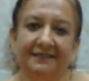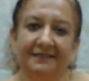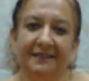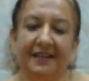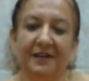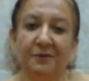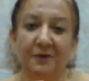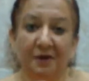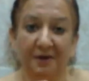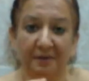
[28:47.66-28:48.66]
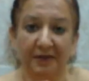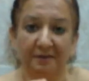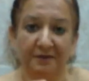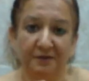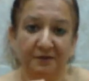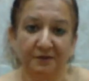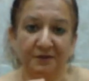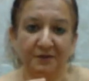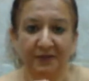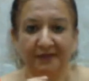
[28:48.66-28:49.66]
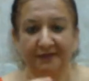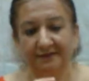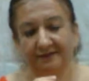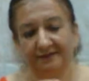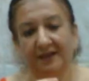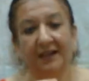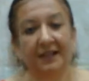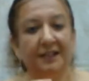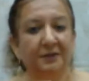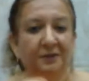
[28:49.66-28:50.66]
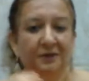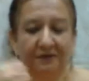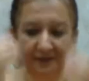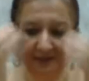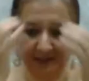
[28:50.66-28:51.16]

that I would not be able to lose weight. I let go of it